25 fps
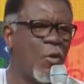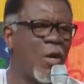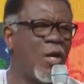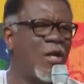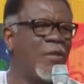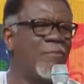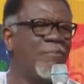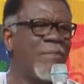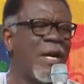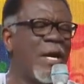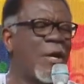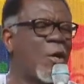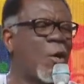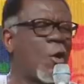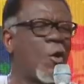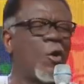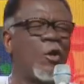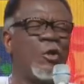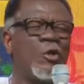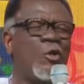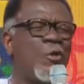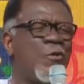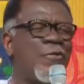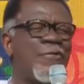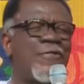The world may
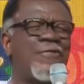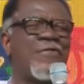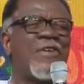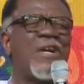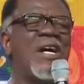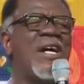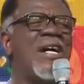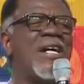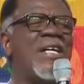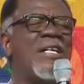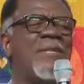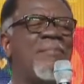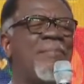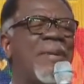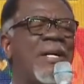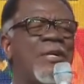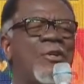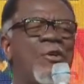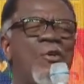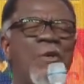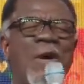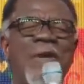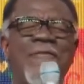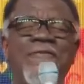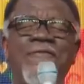call you third,
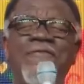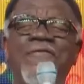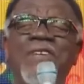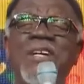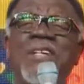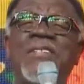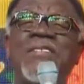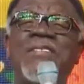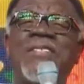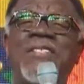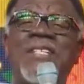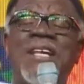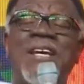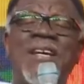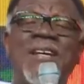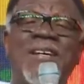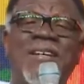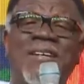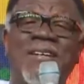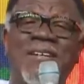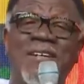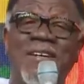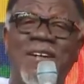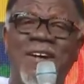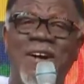but you are
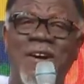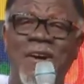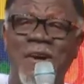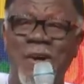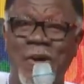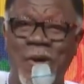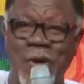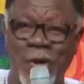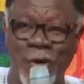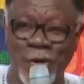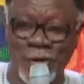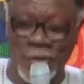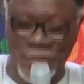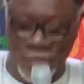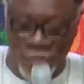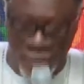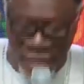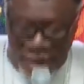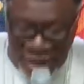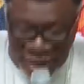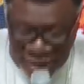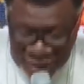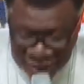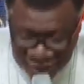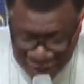first on
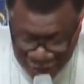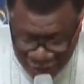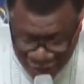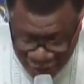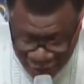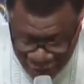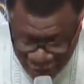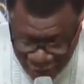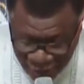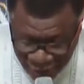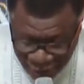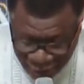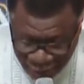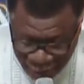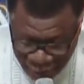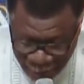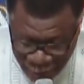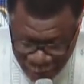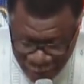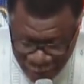God's mind.